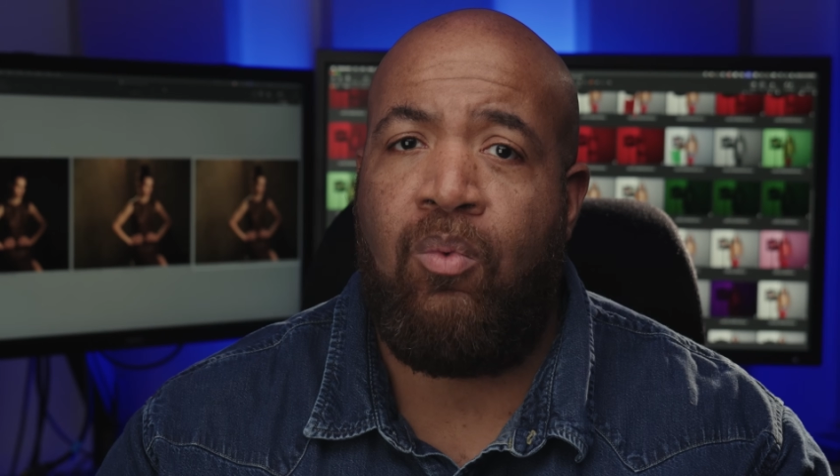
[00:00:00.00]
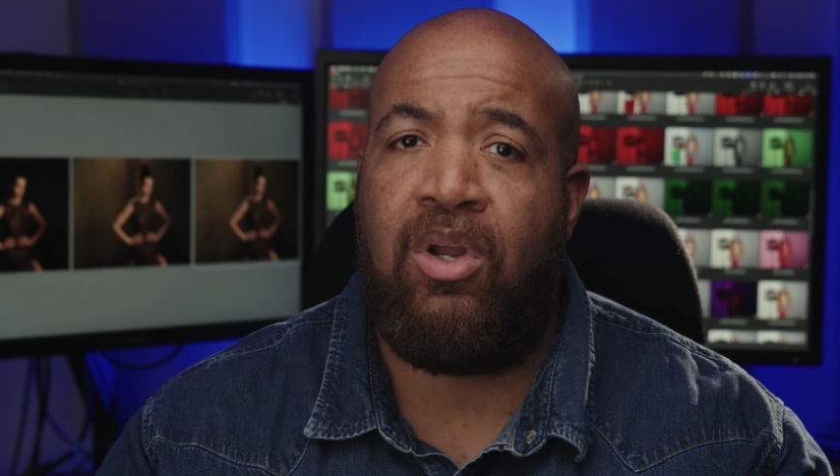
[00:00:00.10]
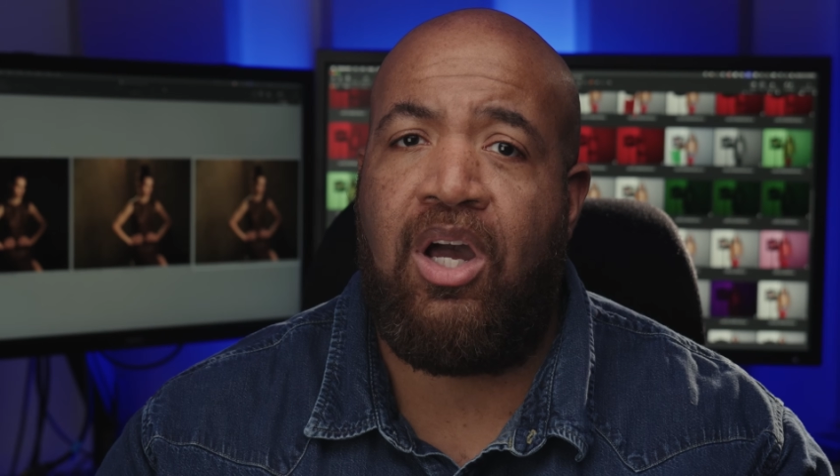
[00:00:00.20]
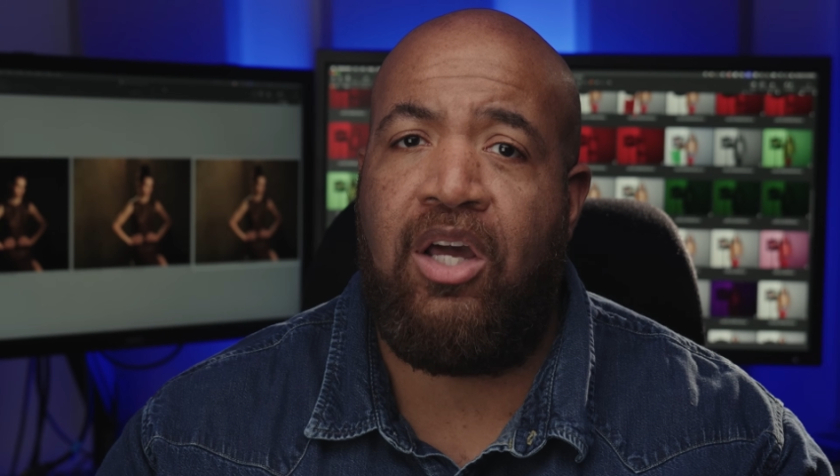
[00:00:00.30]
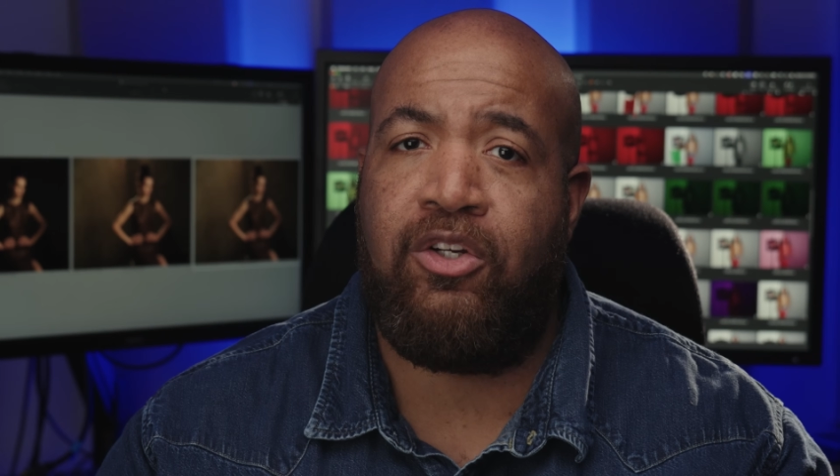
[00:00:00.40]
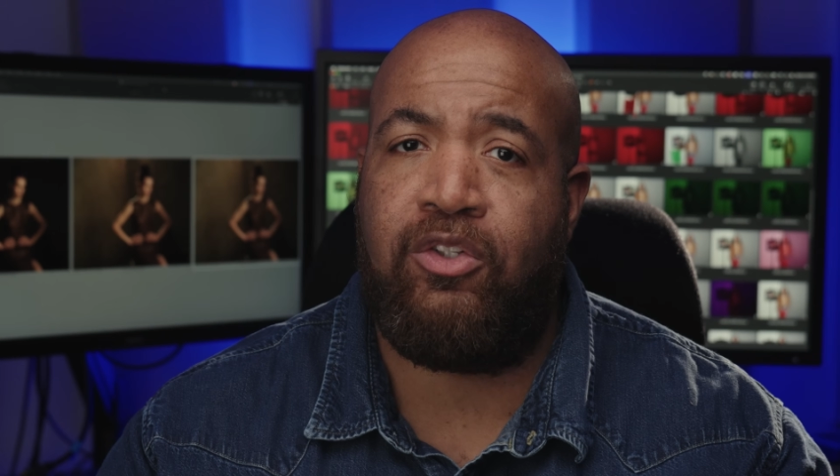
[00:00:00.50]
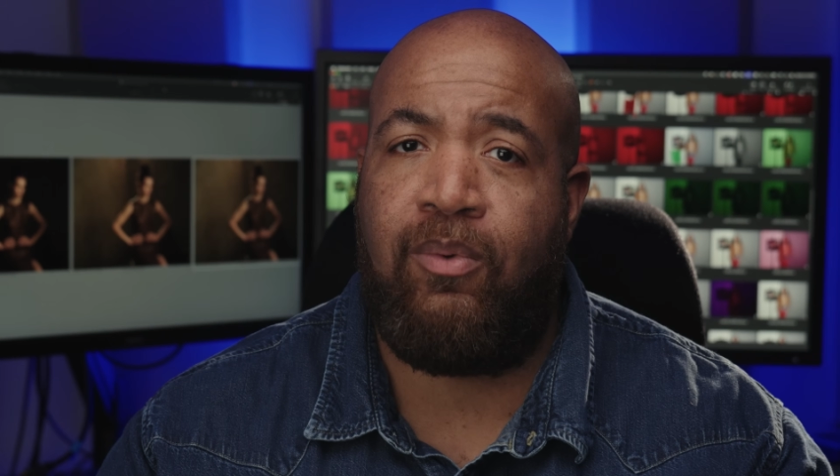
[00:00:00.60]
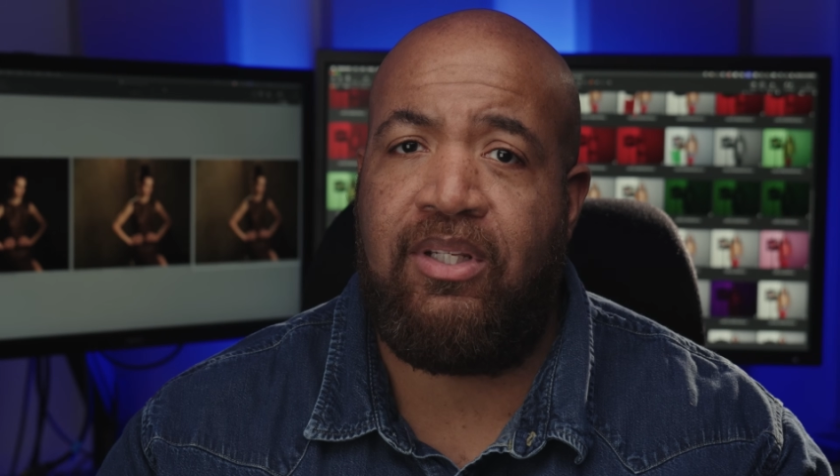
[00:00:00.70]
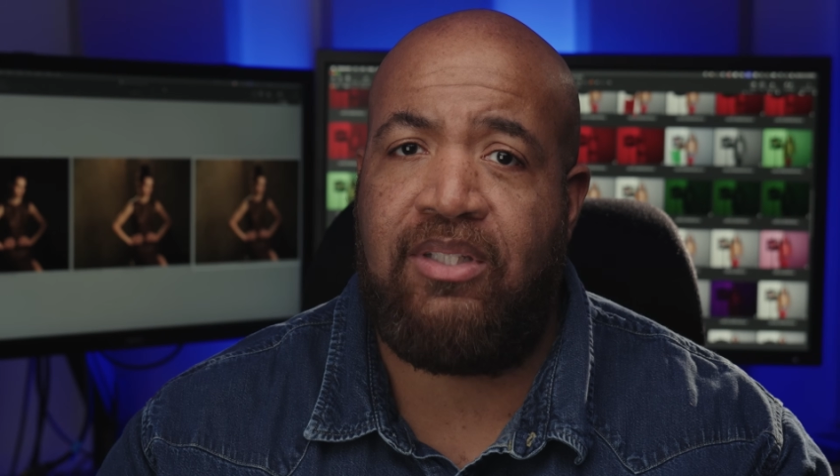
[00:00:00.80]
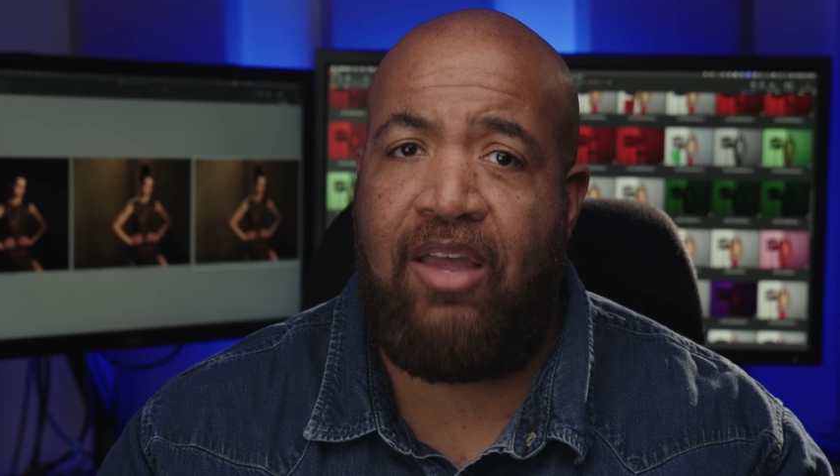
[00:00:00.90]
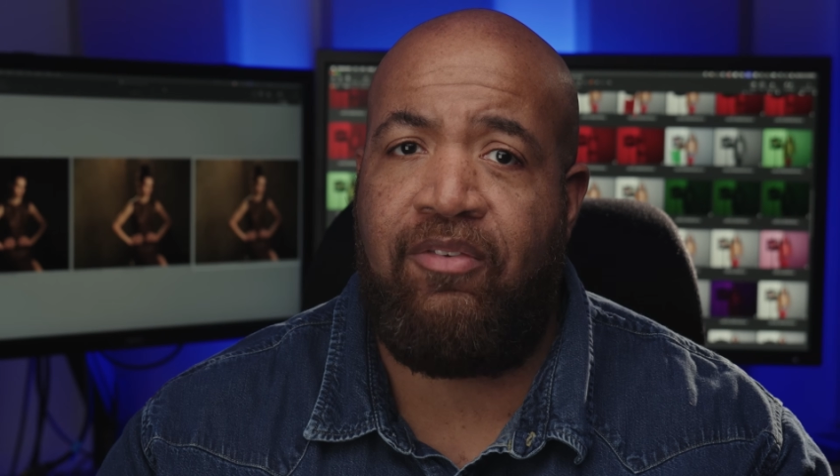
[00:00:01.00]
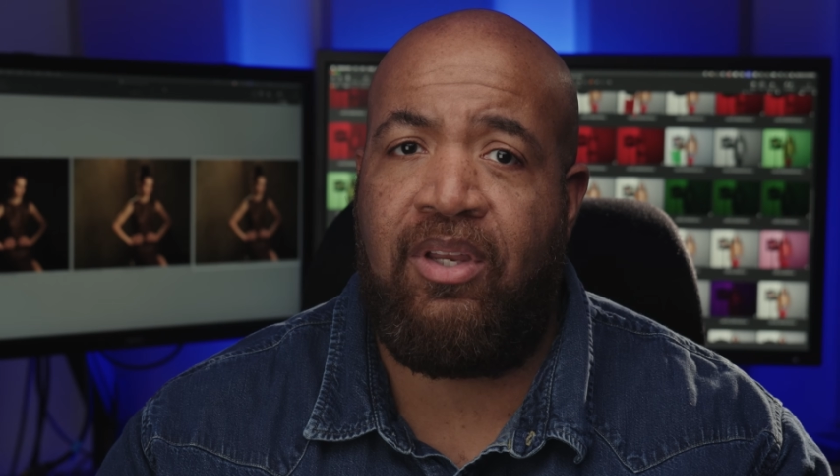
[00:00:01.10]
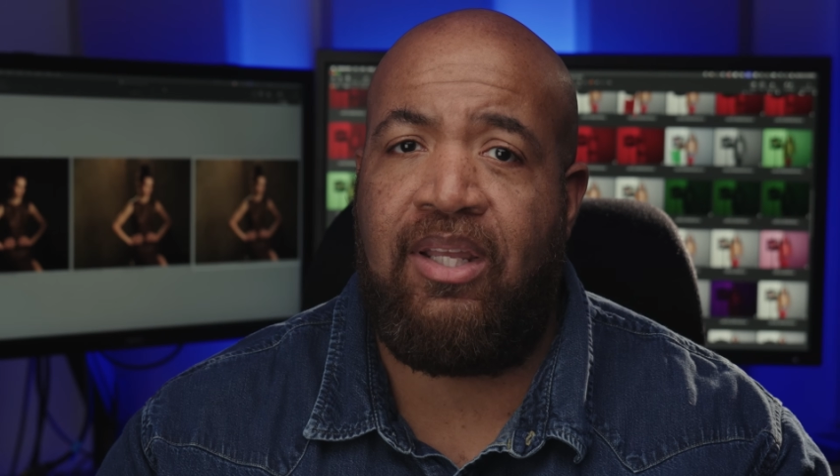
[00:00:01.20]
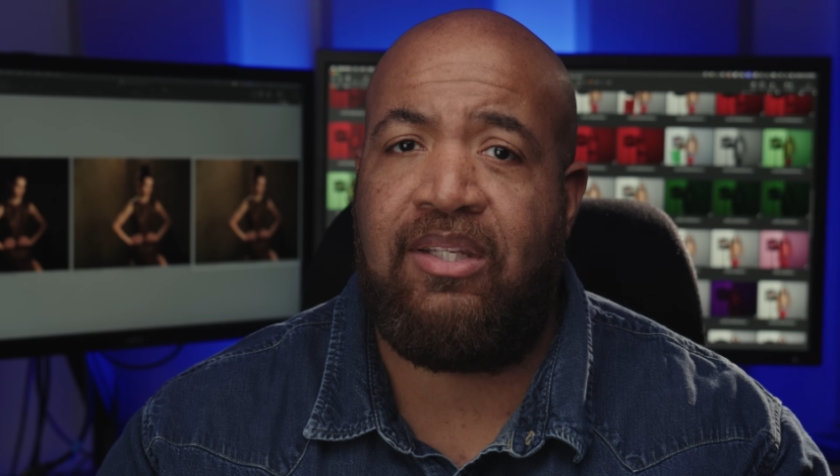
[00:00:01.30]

when 127